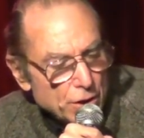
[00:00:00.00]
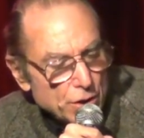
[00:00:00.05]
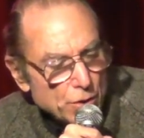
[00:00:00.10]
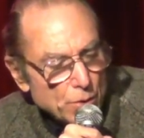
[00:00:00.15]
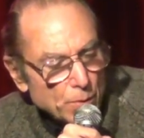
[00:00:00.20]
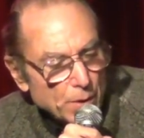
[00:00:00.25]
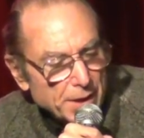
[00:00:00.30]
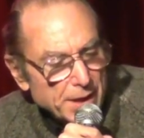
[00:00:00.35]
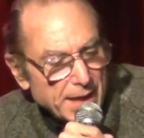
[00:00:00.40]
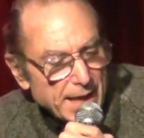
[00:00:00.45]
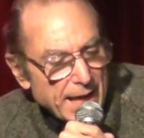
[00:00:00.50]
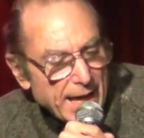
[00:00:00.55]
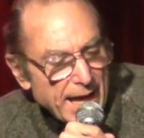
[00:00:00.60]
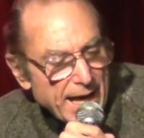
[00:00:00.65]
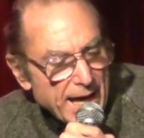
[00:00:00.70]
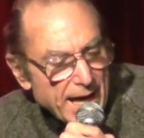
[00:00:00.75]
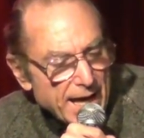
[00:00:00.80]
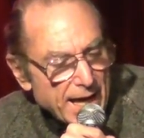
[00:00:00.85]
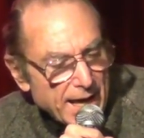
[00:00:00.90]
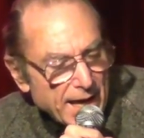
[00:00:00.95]
You are the
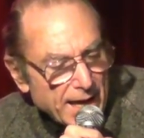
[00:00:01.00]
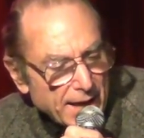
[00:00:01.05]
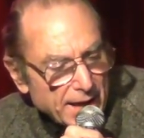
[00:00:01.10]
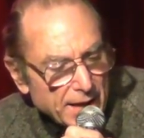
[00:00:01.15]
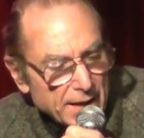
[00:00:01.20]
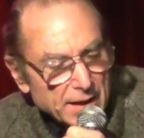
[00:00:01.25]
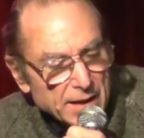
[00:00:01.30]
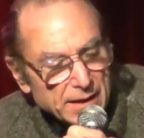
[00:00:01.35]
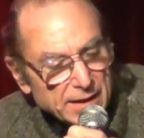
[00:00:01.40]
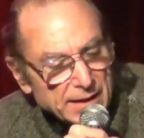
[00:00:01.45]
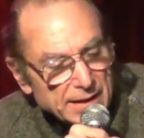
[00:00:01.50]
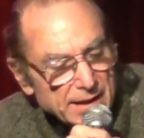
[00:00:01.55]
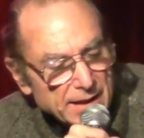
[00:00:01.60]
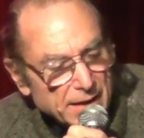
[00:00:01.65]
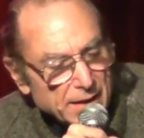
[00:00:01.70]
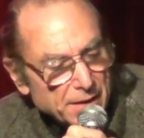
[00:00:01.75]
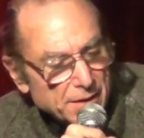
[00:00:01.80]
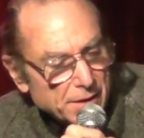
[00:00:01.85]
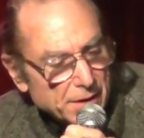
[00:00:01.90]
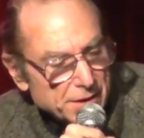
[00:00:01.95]
air,
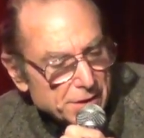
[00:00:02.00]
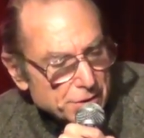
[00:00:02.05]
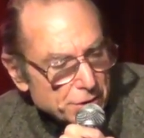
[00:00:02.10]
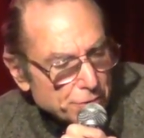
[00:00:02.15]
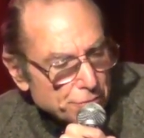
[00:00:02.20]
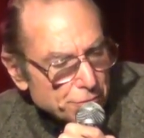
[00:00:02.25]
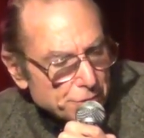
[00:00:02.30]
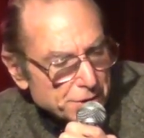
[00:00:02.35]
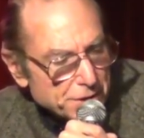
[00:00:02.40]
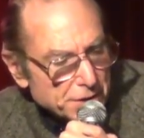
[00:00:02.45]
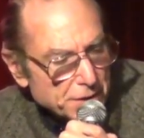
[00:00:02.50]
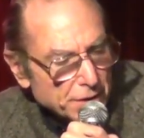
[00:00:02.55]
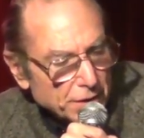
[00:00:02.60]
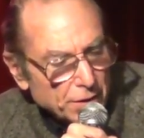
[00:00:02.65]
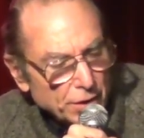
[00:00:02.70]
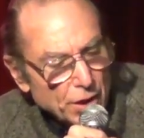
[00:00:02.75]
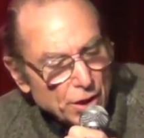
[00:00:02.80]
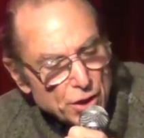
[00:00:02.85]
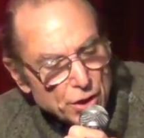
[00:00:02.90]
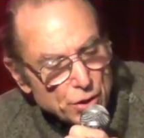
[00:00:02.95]
clear as
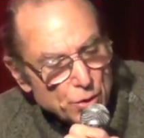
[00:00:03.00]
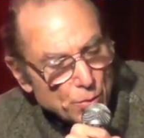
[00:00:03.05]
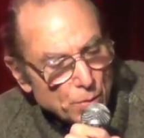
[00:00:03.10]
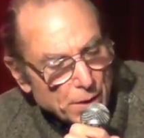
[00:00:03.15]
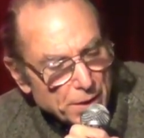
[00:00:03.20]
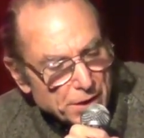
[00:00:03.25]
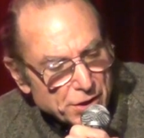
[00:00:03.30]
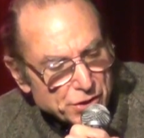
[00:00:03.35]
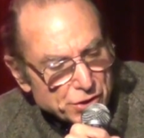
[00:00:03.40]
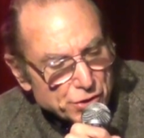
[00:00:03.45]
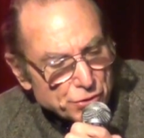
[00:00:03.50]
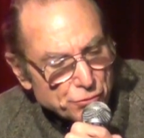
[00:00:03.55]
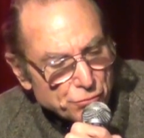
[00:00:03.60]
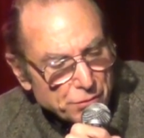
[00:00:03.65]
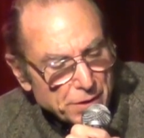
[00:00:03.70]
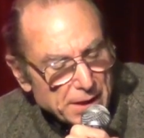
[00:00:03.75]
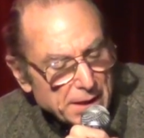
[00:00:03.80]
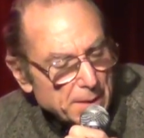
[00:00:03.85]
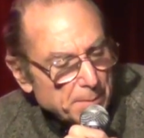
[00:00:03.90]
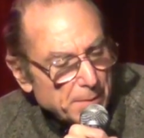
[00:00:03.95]
crystal. You are the
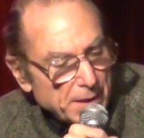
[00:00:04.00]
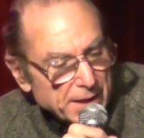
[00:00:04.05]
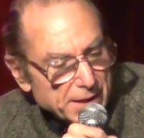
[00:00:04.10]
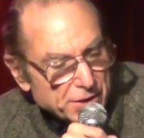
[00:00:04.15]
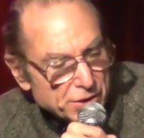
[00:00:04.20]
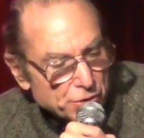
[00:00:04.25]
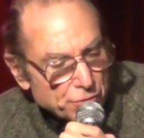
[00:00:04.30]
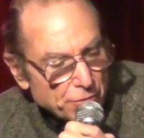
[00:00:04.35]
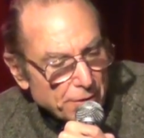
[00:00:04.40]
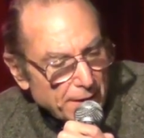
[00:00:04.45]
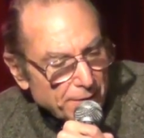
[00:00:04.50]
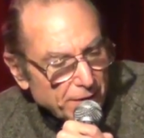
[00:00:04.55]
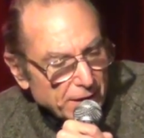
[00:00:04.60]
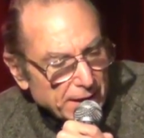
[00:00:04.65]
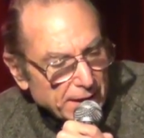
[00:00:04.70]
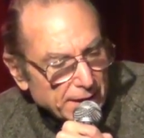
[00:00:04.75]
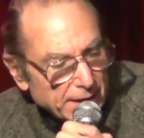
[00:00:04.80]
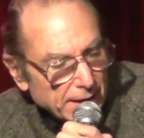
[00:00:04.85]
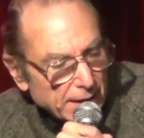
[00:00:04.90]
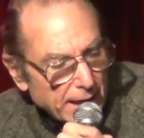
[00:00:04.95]
stream,
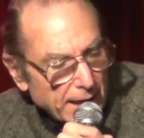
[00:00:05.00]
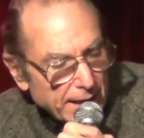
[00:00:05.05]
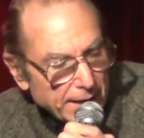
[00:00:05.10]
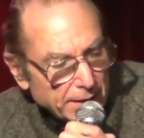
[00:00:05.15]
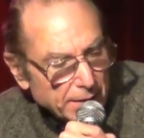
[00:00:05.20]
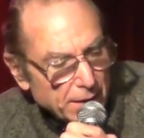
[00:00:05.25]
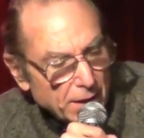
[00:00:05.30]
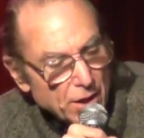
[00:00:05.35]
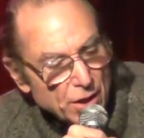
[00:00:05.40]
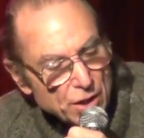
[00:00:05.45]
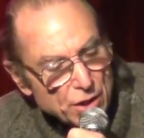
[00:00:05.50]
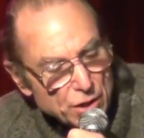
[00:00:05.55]
extravagant light.